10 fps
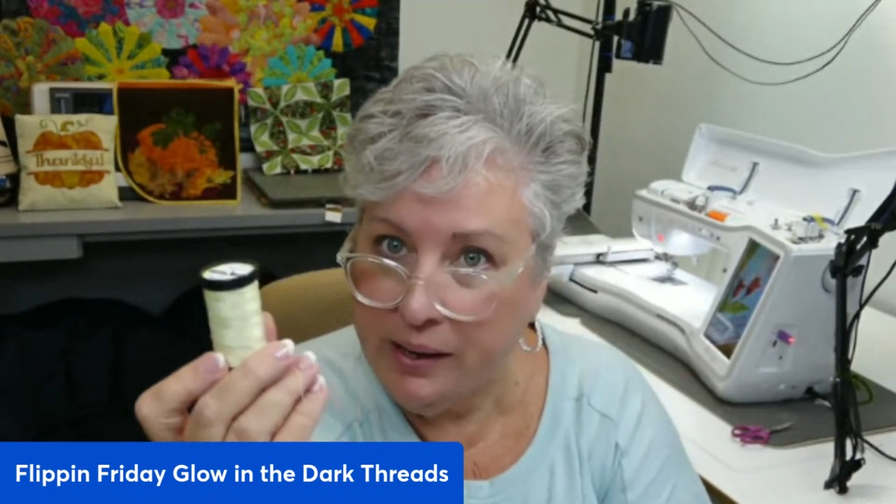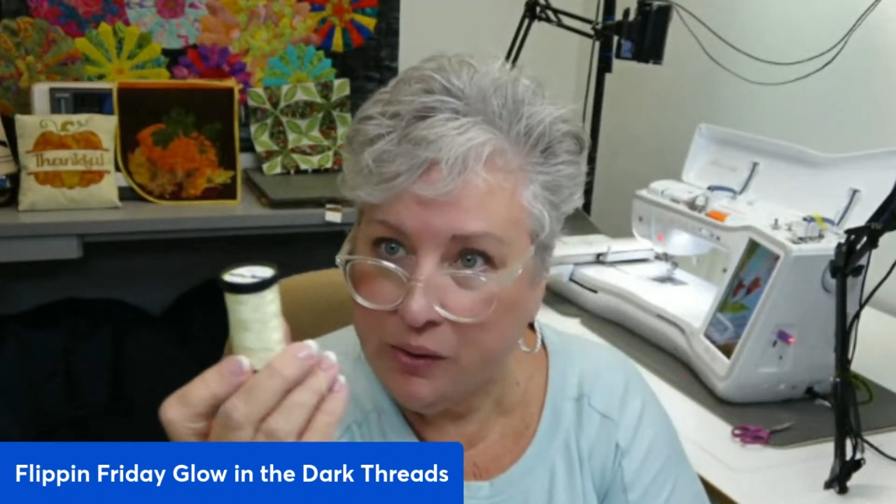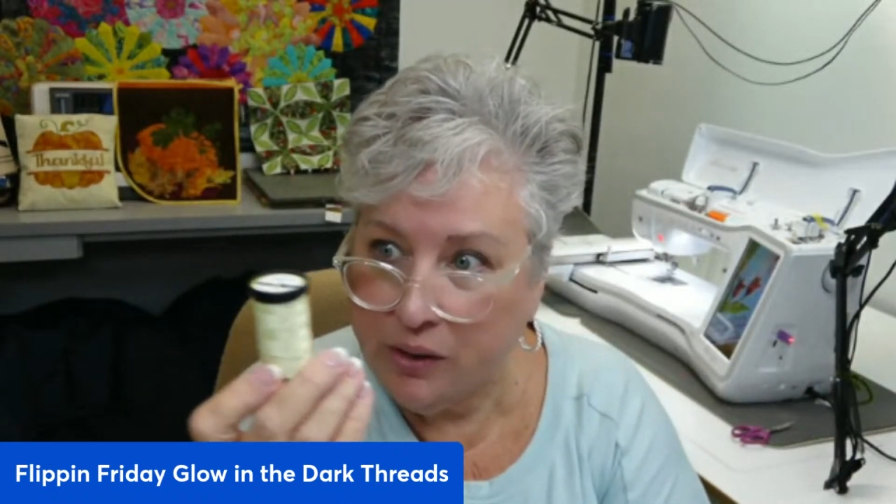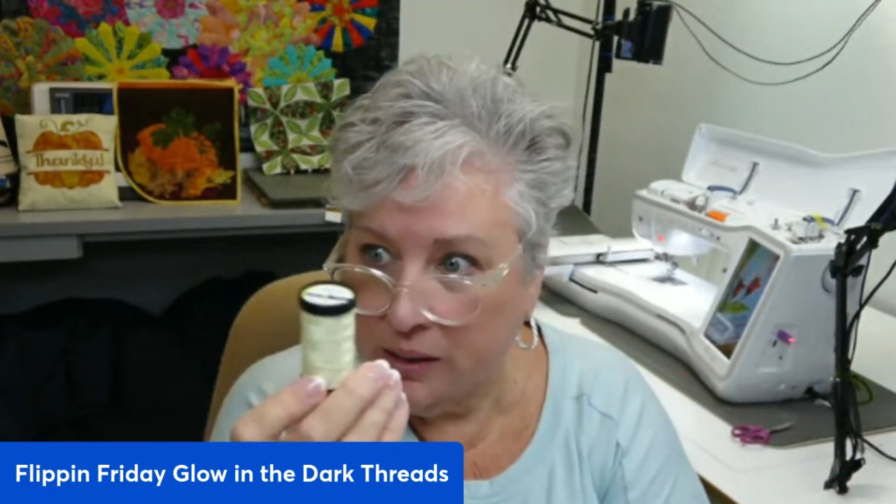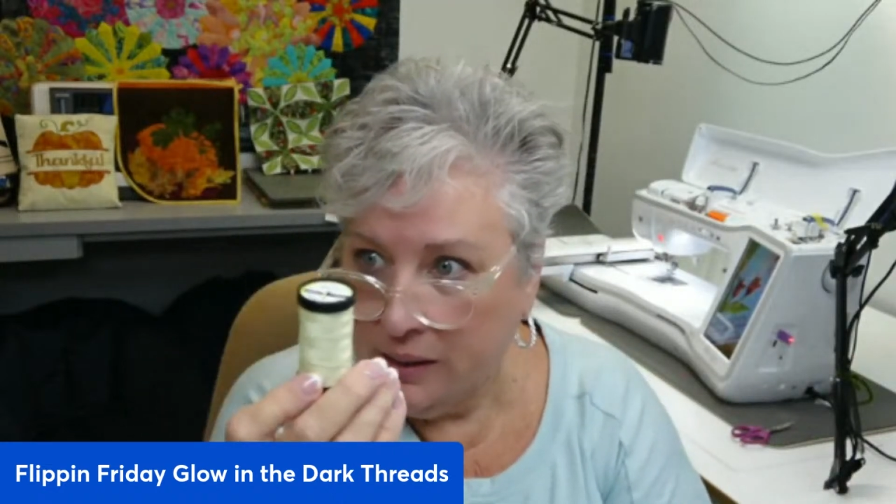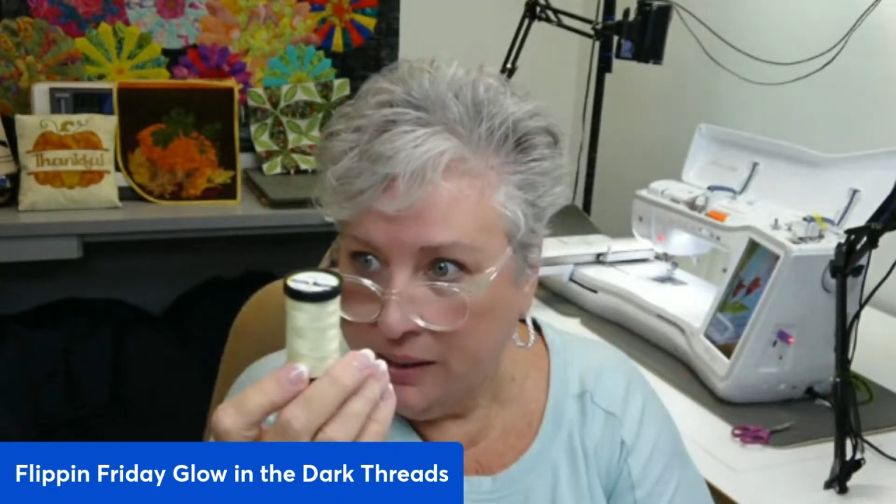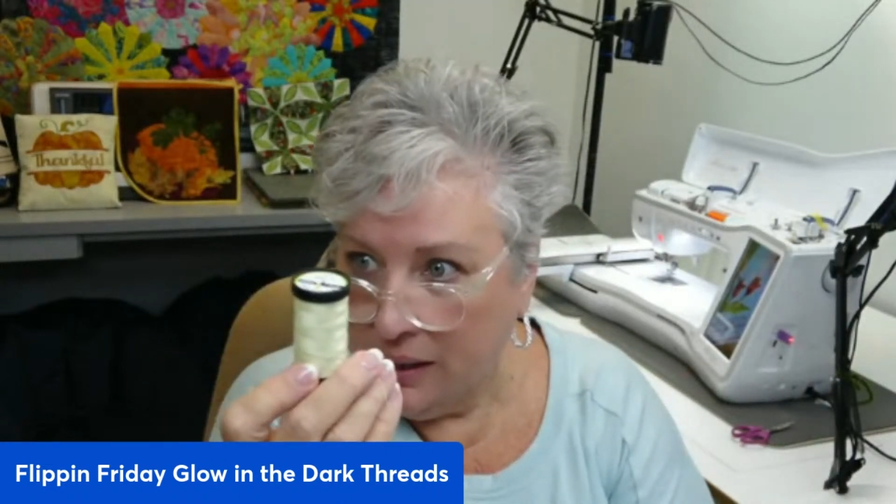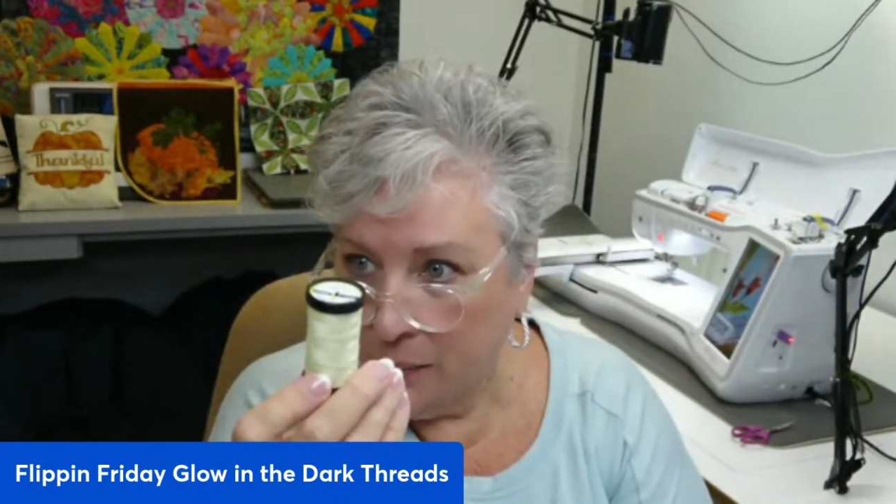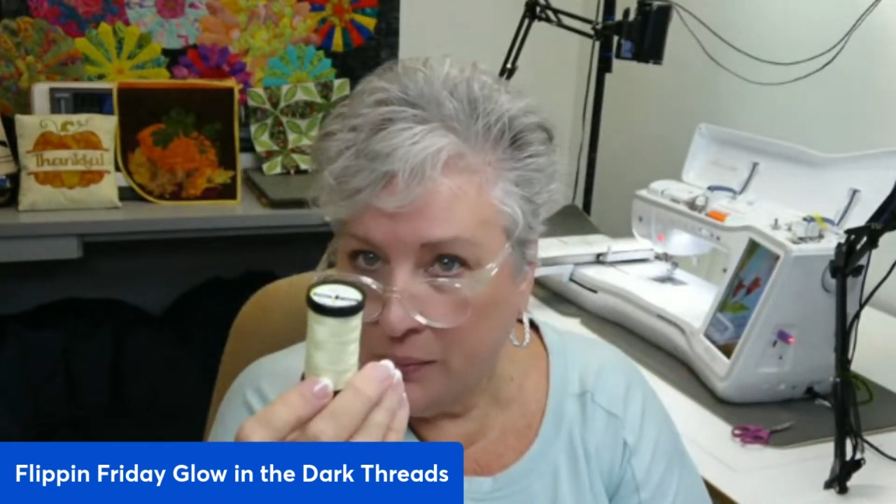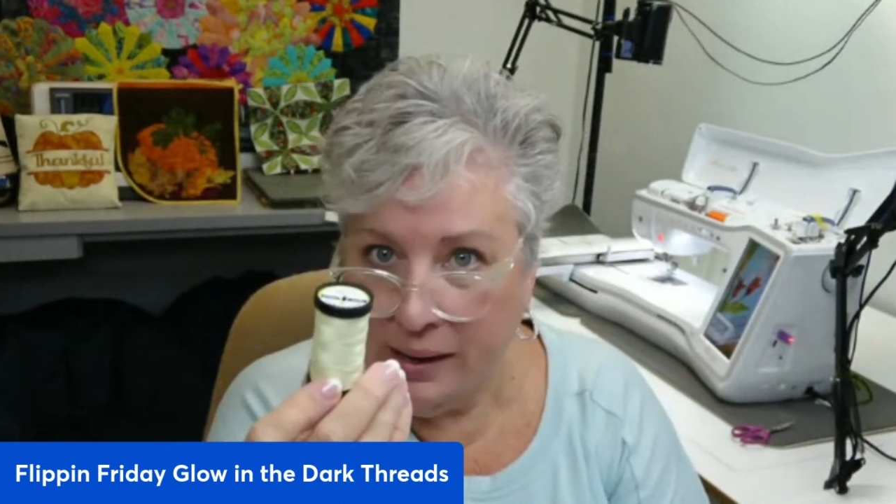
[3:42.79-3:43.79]
or
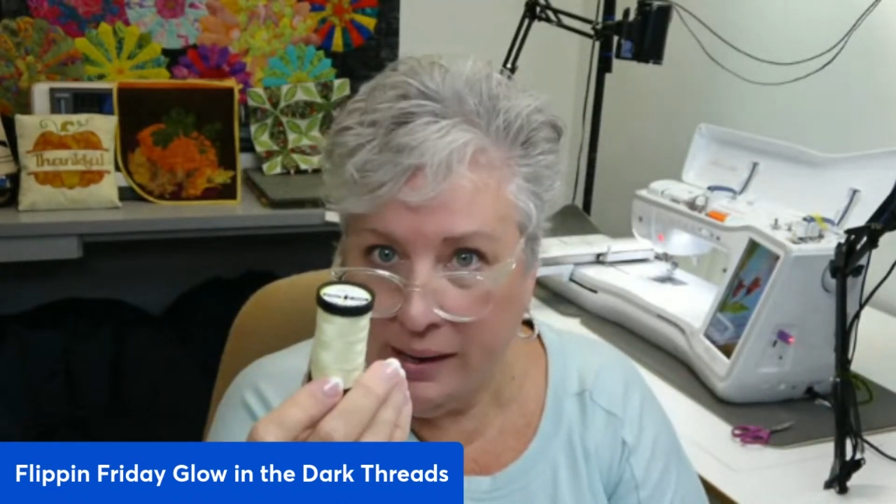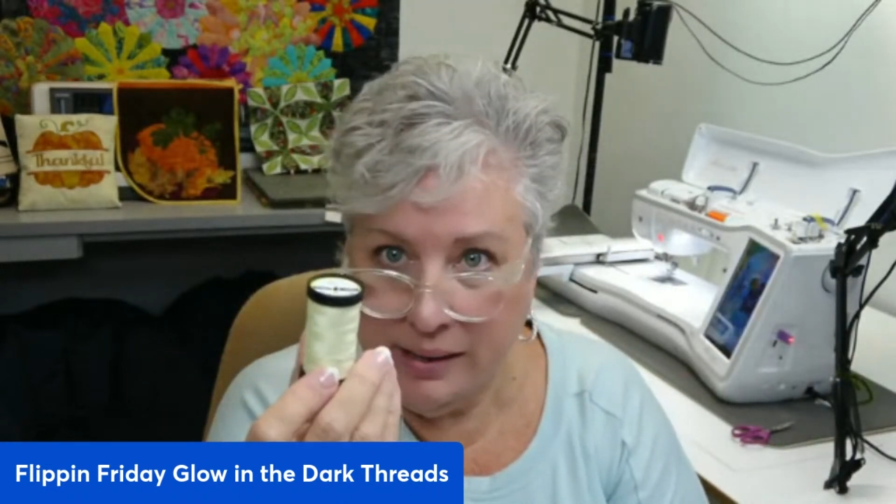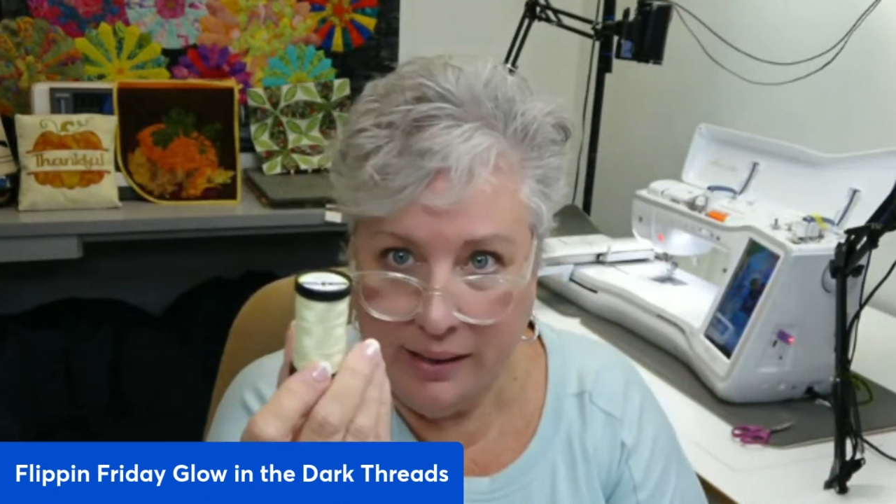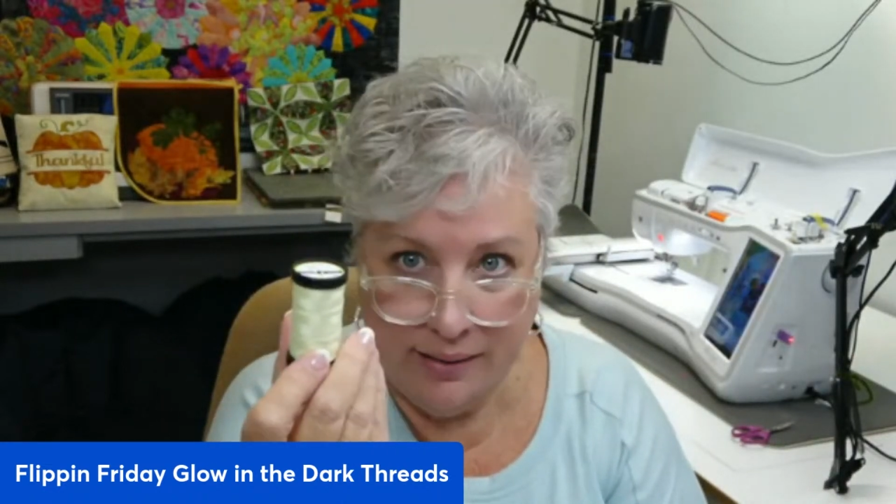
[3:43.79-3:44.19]
a bright